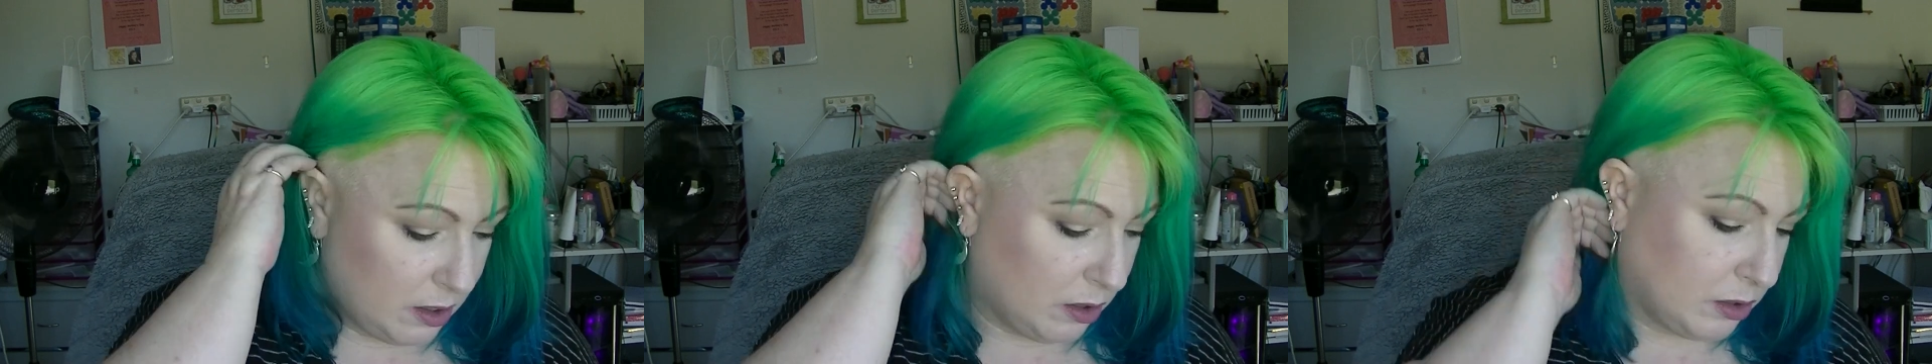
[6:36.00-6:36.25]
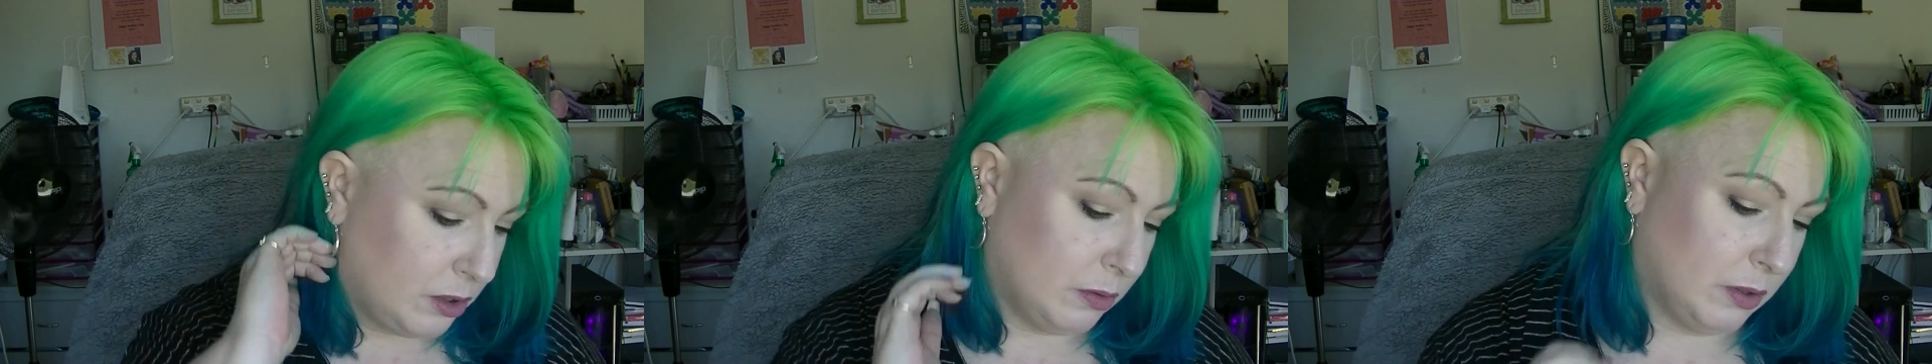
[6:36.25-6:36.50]

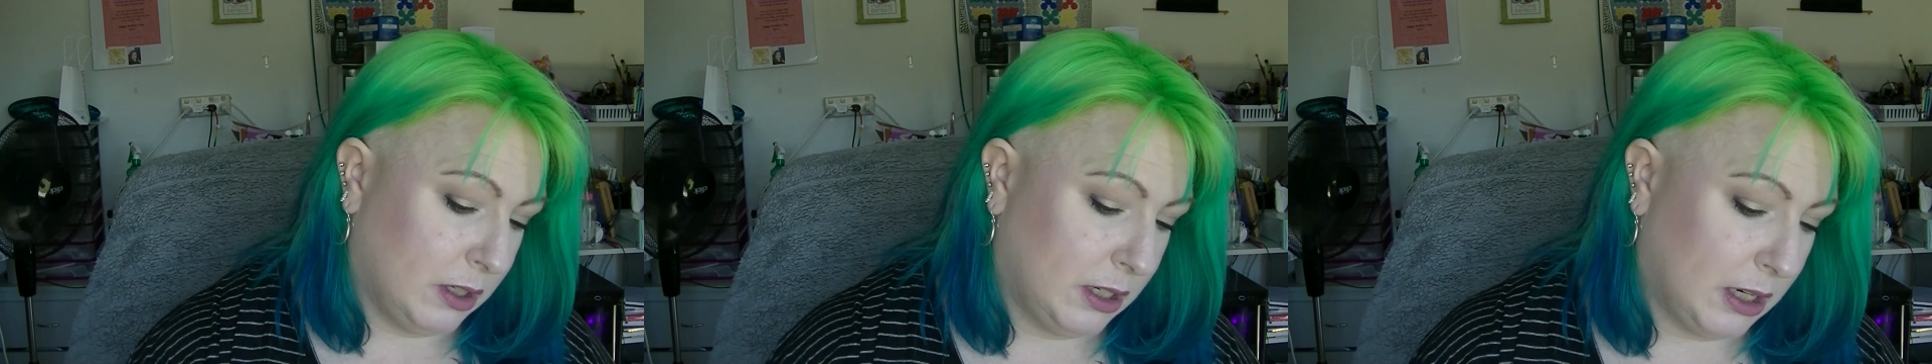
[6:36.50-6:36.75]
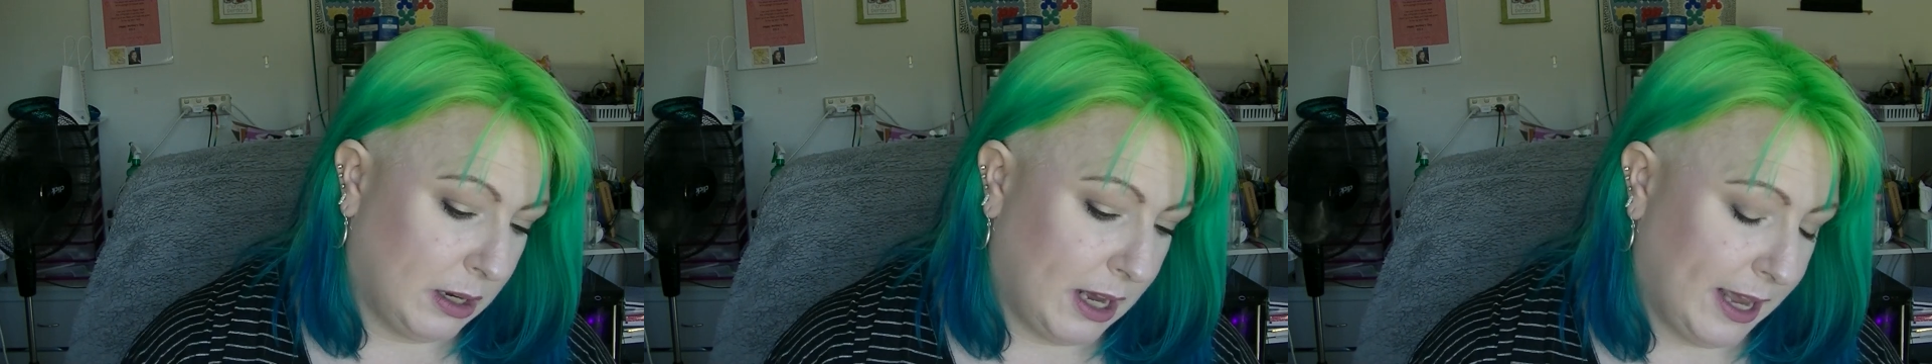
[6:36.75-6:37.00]
contour.
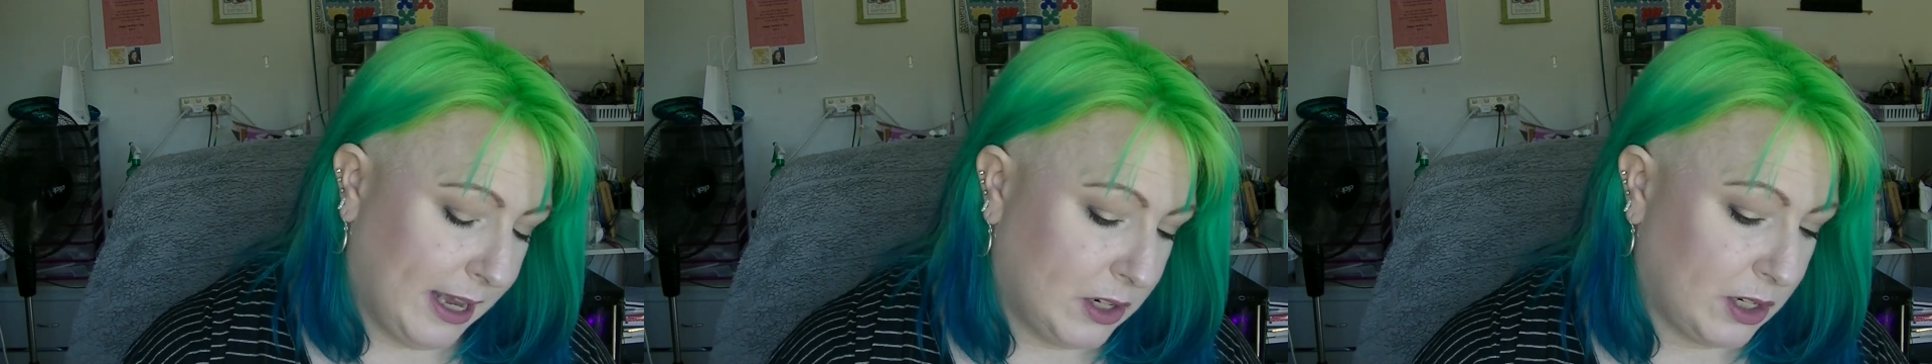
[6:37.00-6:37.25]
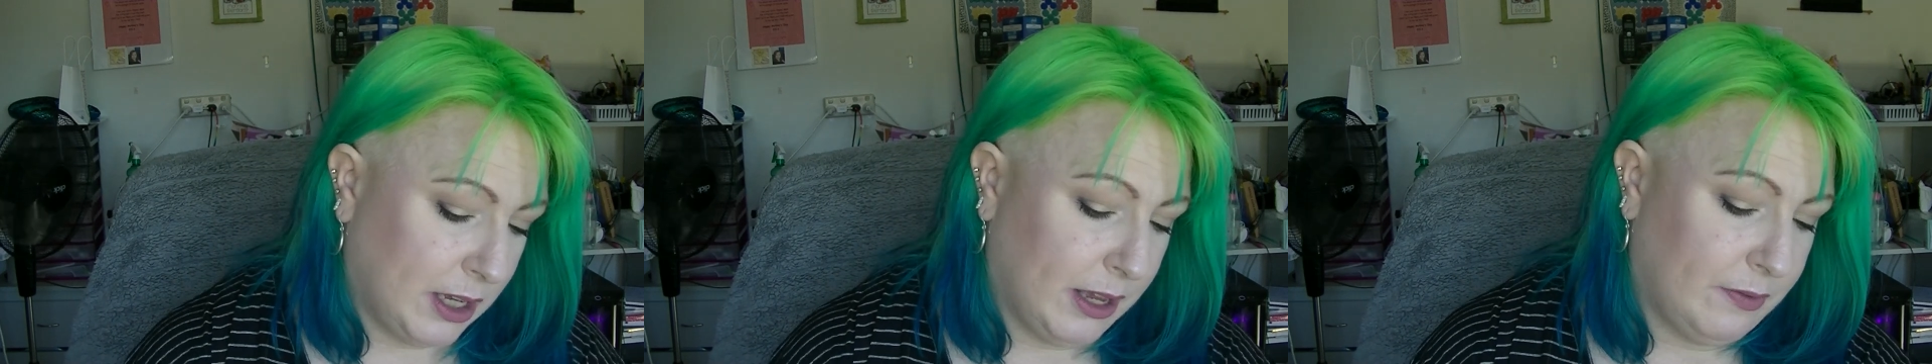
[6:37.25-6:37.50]
Uh, I
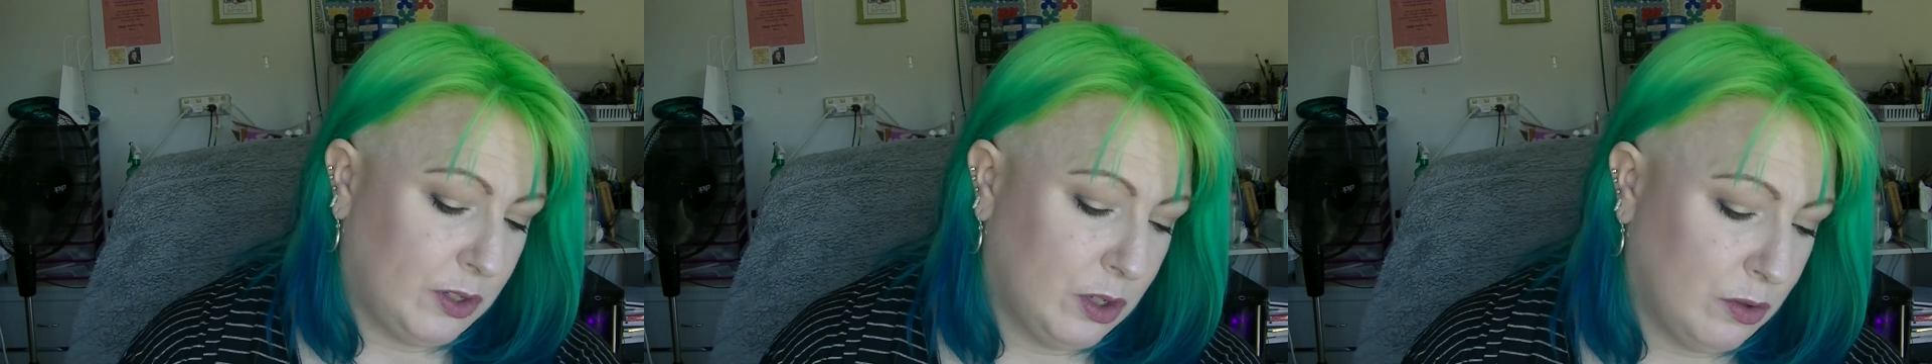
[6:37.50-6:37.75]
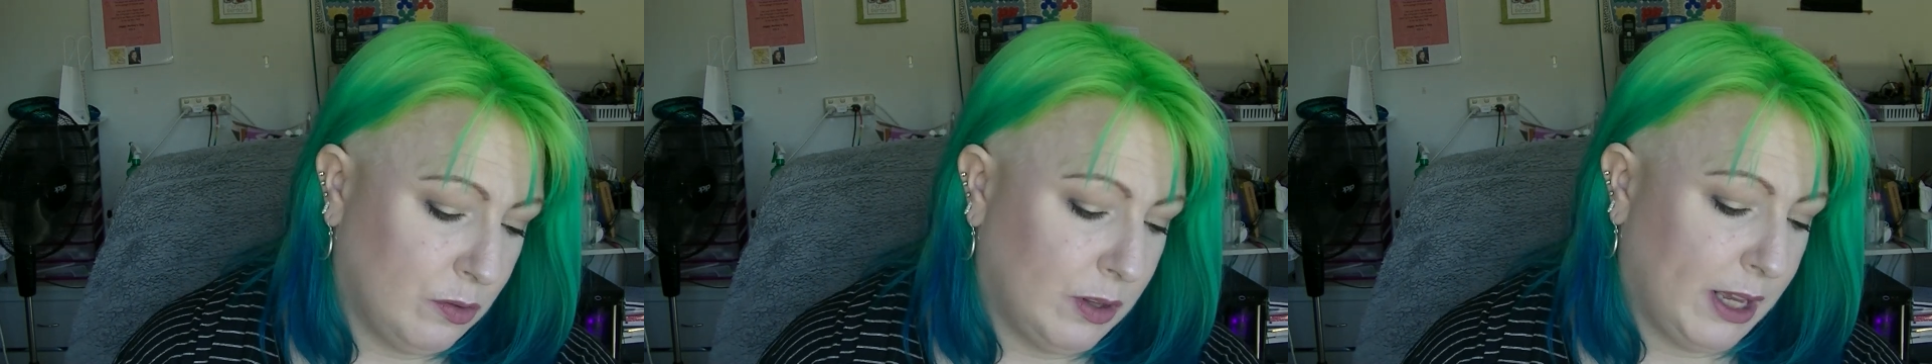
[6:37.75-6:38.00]
actually have two,